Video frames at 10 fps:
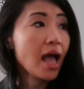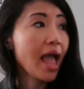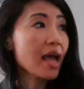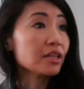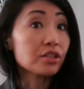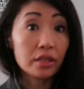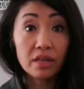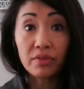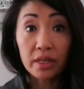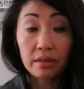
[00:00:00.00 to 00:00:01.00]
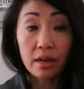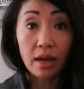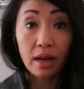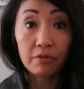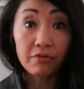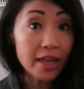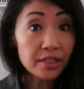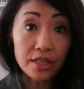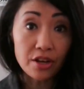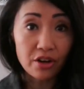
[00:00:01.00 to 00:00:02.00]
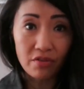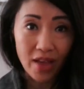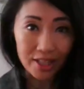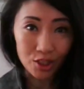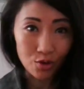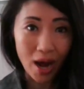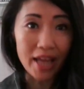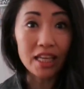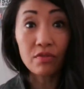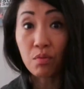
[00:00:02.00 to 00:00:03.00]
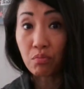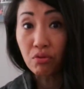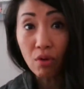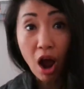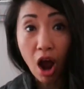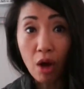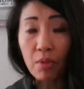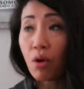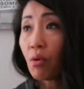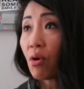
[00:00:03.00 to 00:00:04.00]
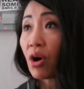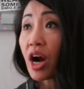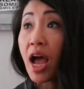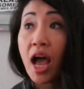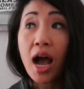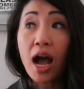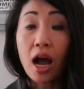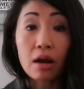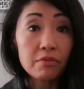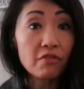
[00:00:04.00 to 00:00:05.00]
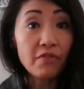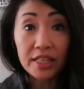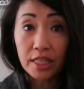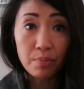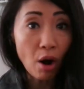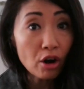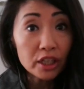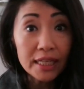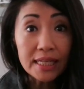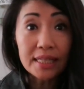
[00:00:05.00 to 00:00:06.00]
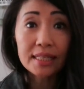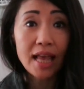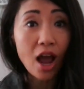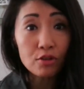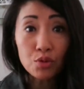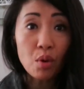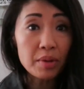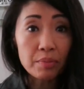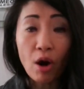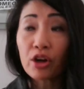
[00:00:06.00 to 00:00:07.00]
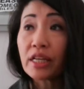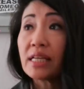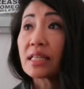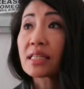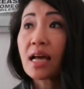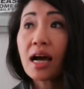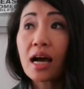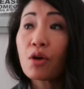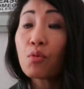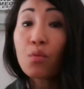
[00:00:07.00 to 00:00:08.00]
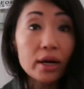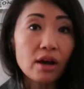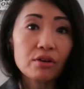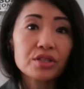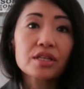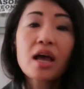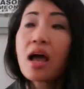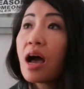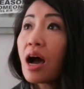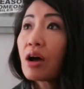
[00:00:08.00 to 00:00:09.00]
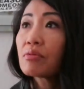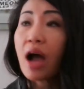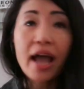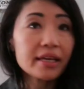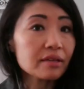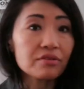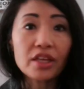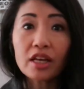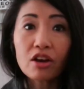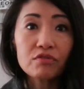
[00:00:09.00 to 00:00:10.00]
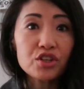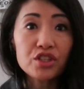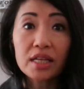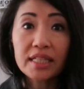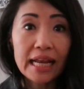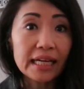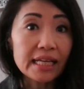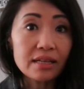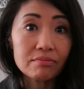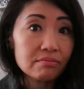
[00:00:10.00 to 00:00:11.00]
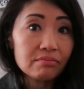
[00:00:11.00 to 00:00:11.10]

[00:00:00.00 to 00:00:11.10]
and even fancier events, right? Even prom or fancy parties, housewarming parties. What else? I can think of just a daily